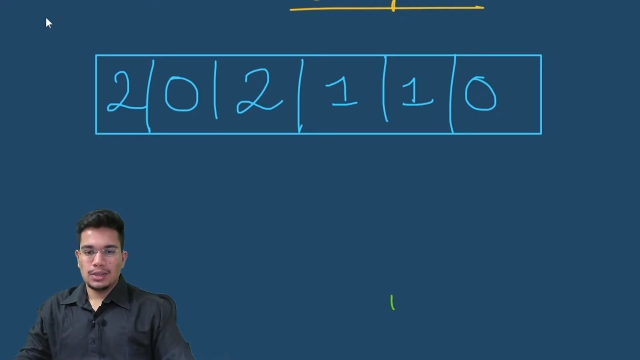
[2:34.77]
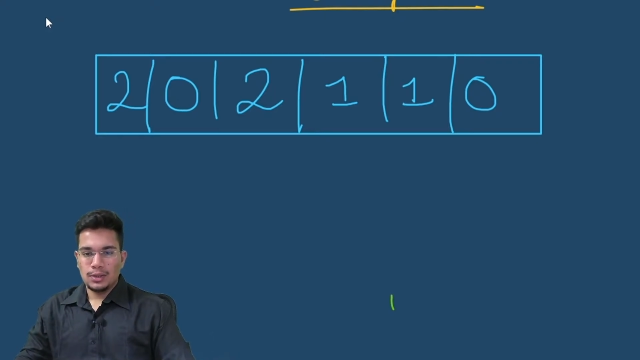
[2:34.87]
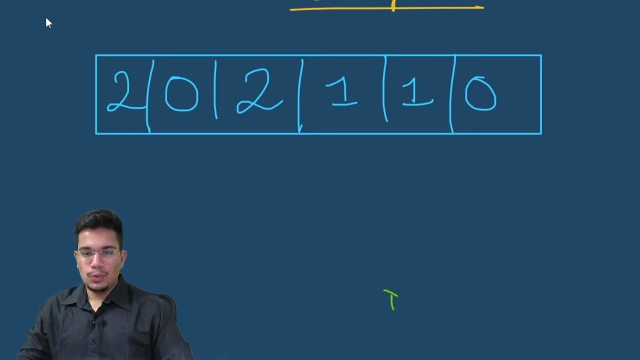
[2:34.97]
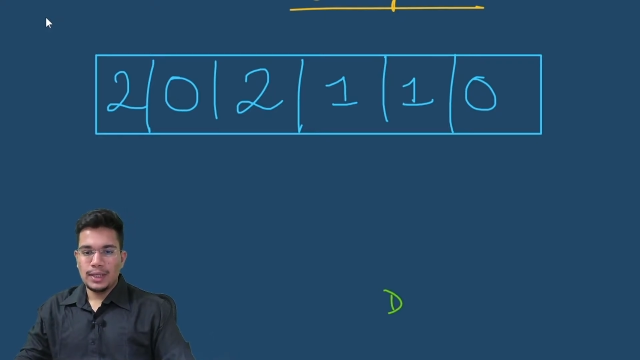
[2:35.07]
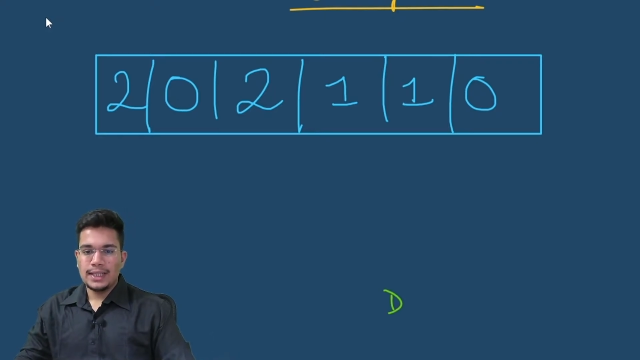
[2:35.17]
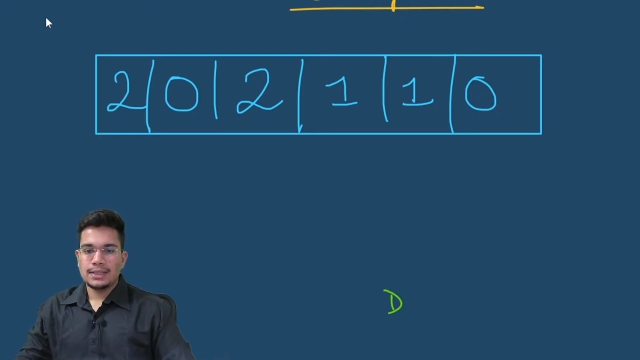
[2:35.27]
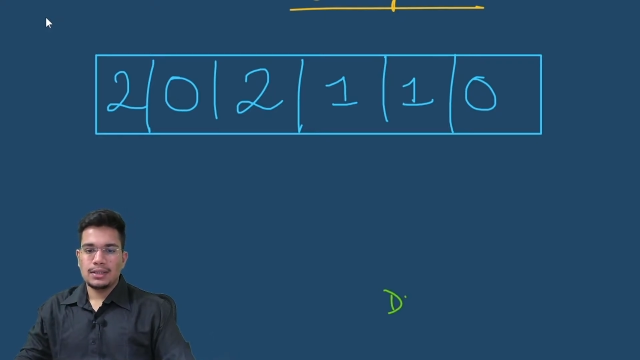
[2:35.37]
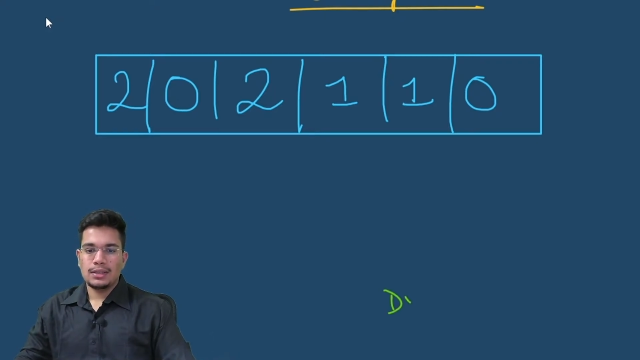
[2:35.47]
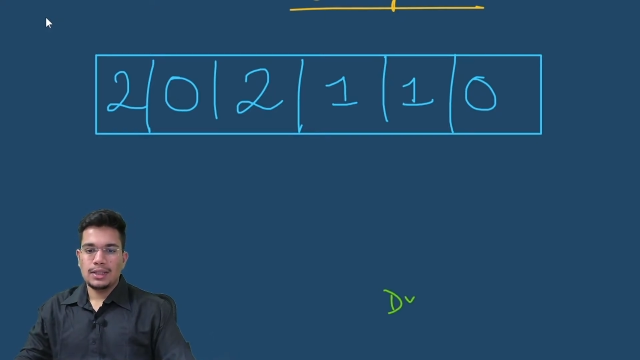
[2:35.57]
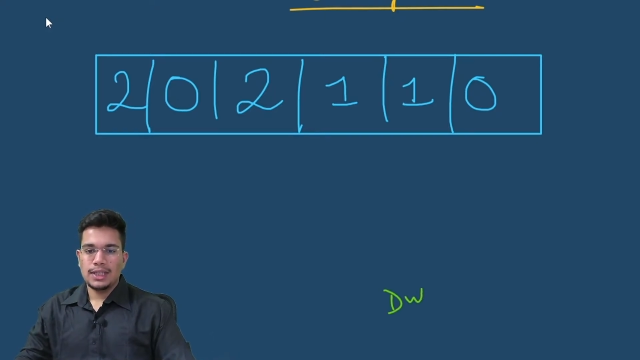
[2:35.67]
known as
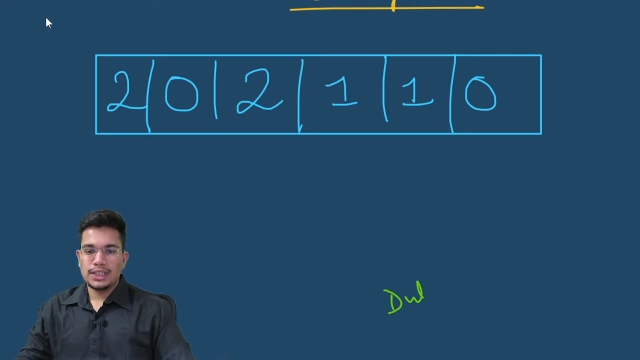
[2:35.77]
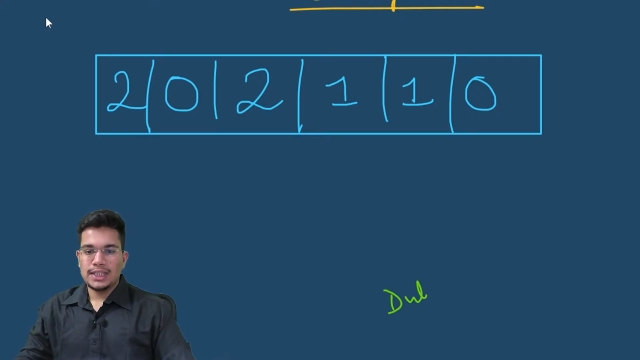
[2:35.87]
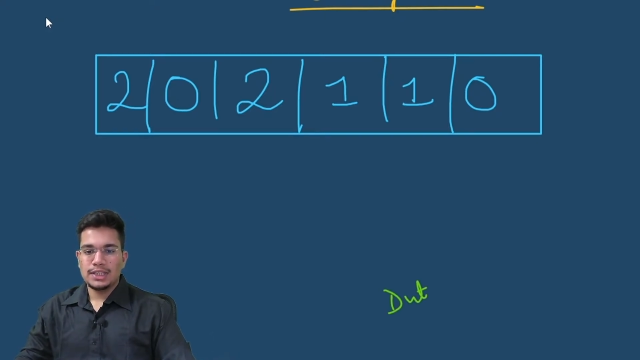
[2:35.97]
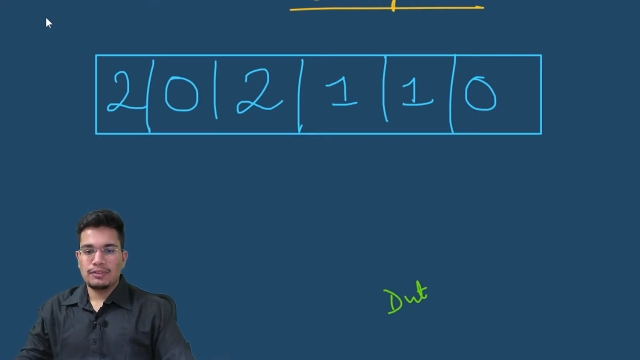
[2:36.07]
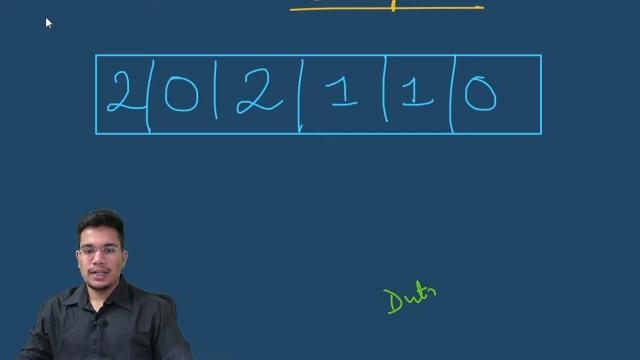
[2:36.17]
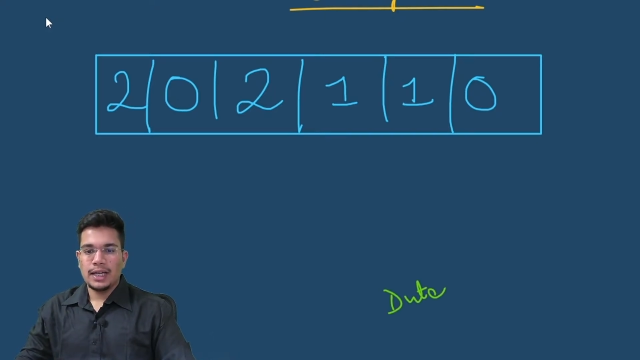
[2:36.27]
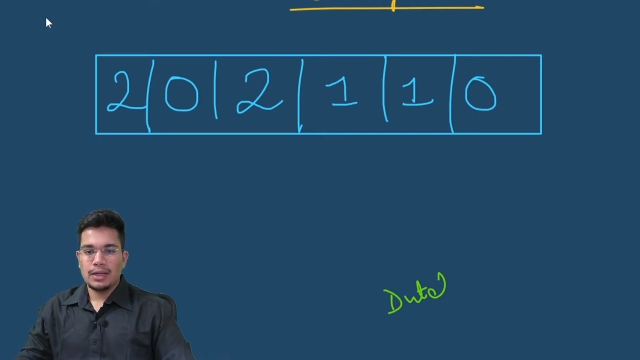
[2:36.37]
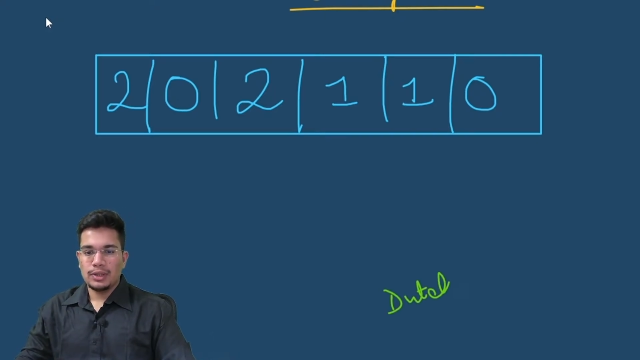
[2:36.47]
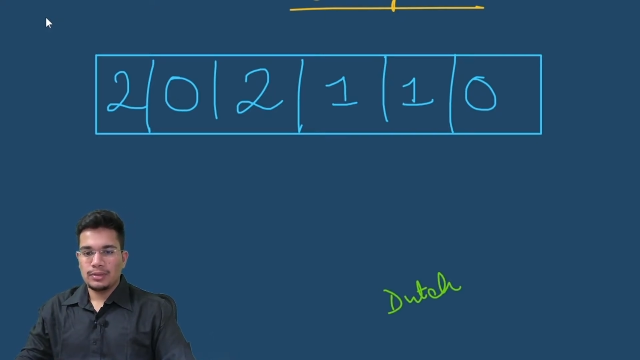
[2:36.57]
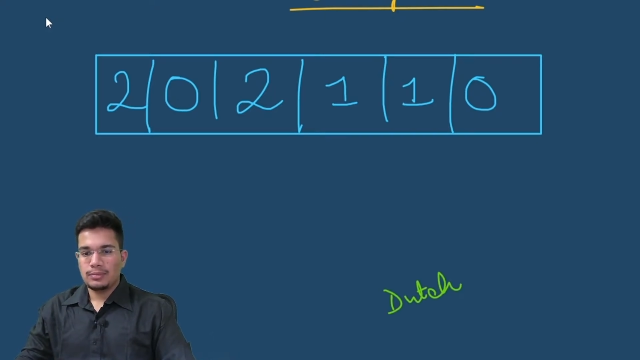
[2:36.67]
the Dutch national flag
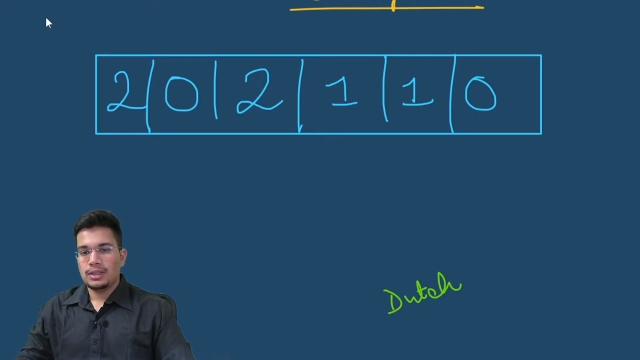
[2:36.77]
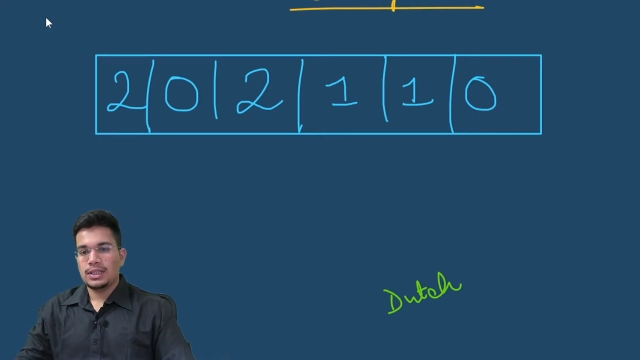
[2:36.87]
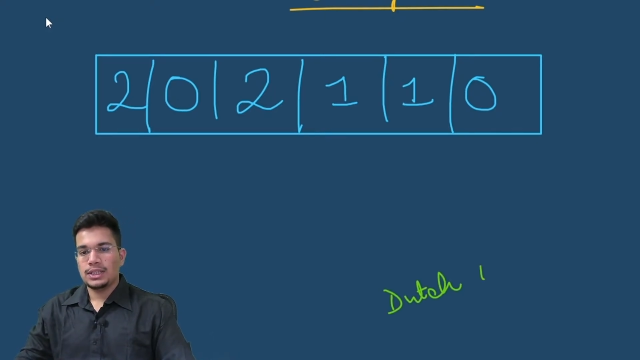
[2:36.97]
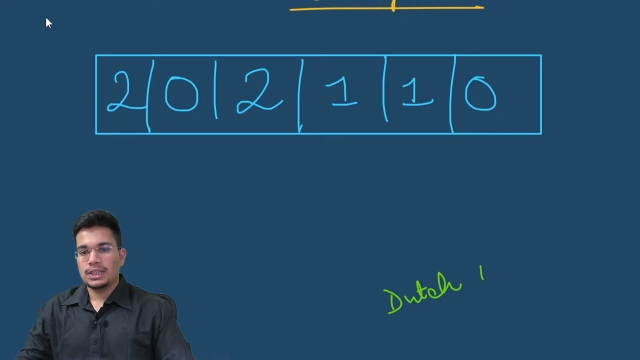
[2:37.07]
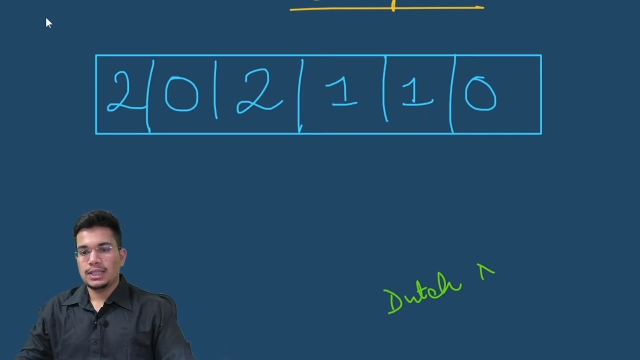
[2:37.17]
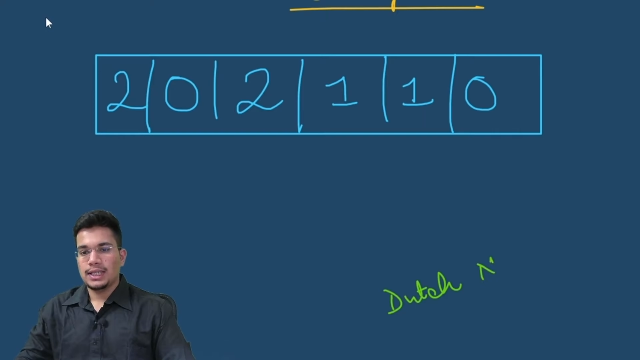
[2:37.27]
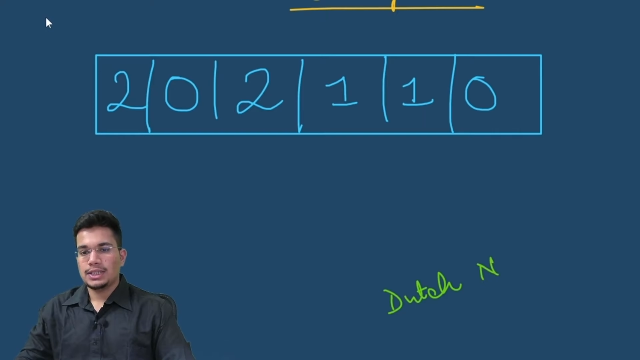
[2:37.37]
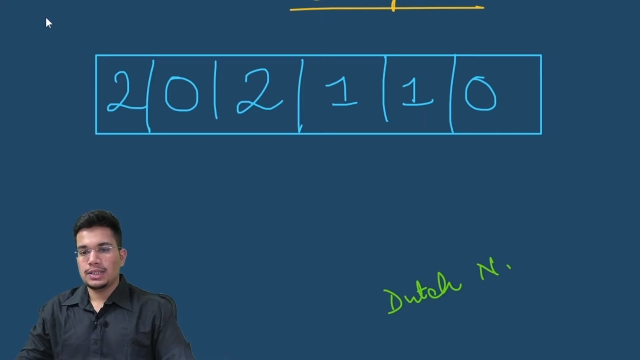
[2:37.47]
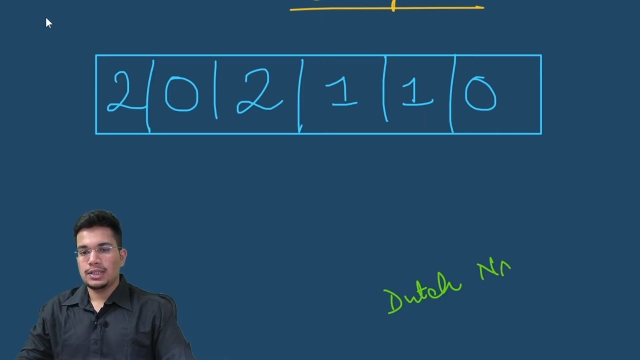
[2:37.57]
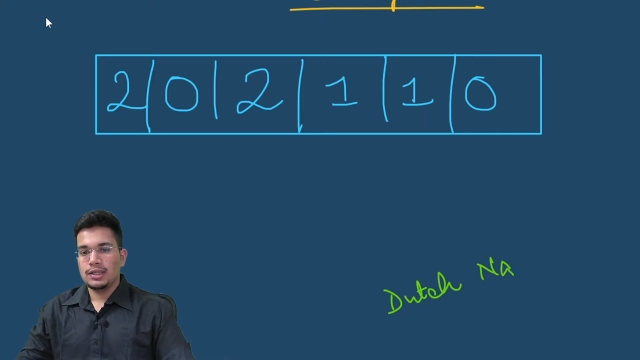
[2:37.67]
algorithm, Dutch
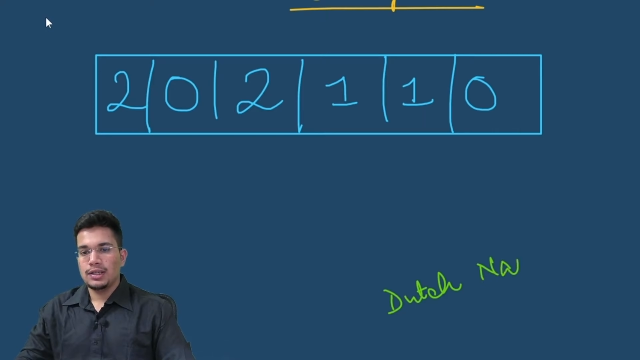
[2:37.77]
national